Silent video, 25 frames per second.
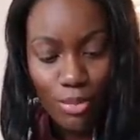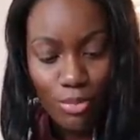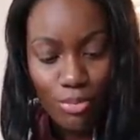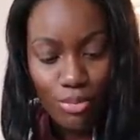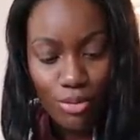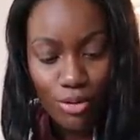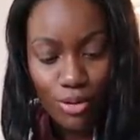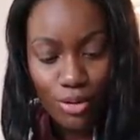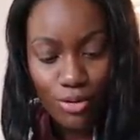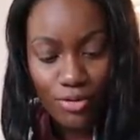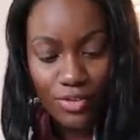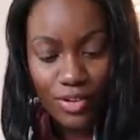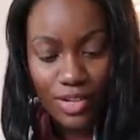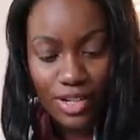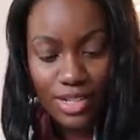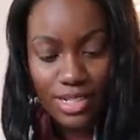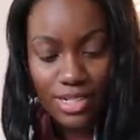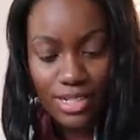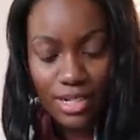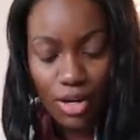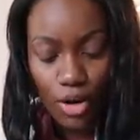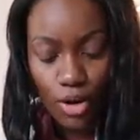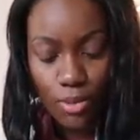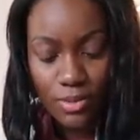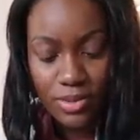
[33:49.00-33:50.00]
proven
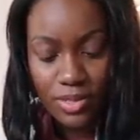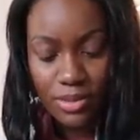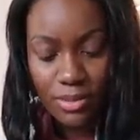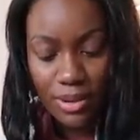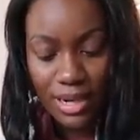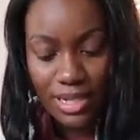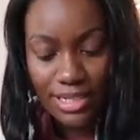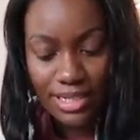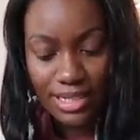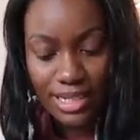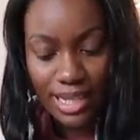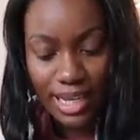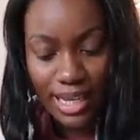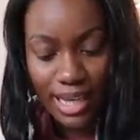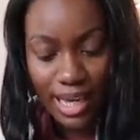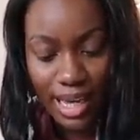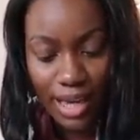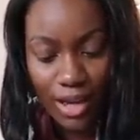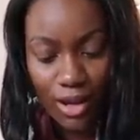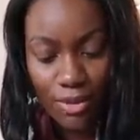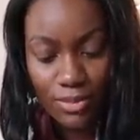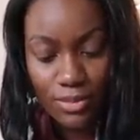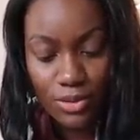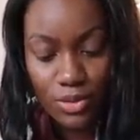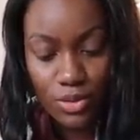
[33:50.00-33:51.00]
to optimize
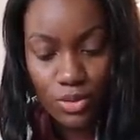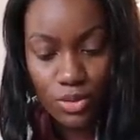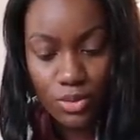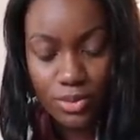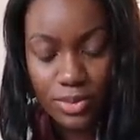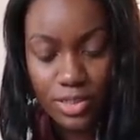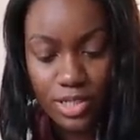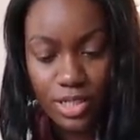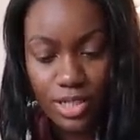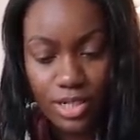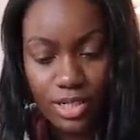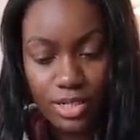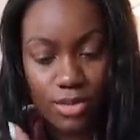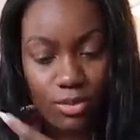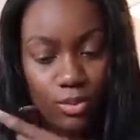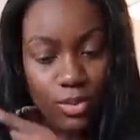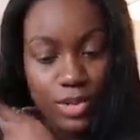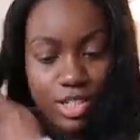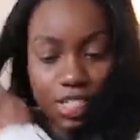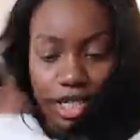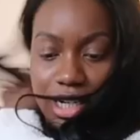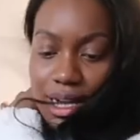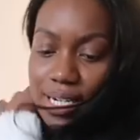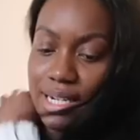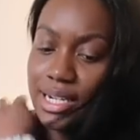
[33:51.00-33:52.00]
skincare absorption,
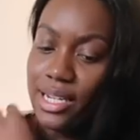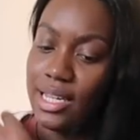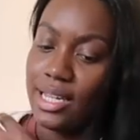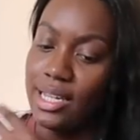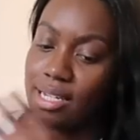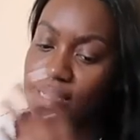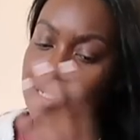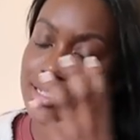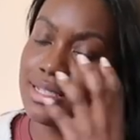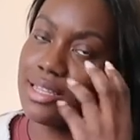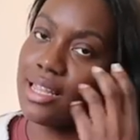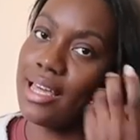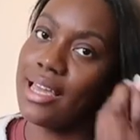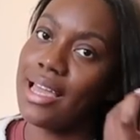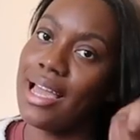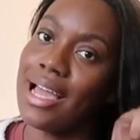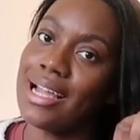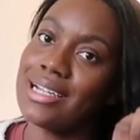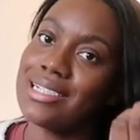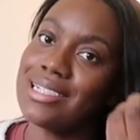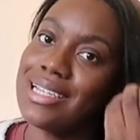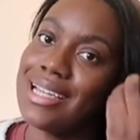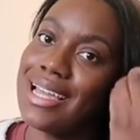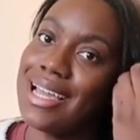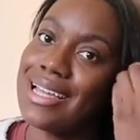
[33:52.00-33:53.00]
which I need so that it
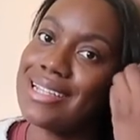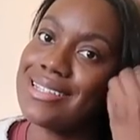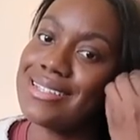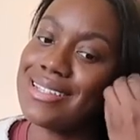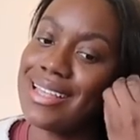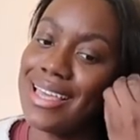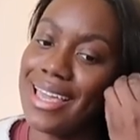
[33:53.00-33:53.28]
actually gets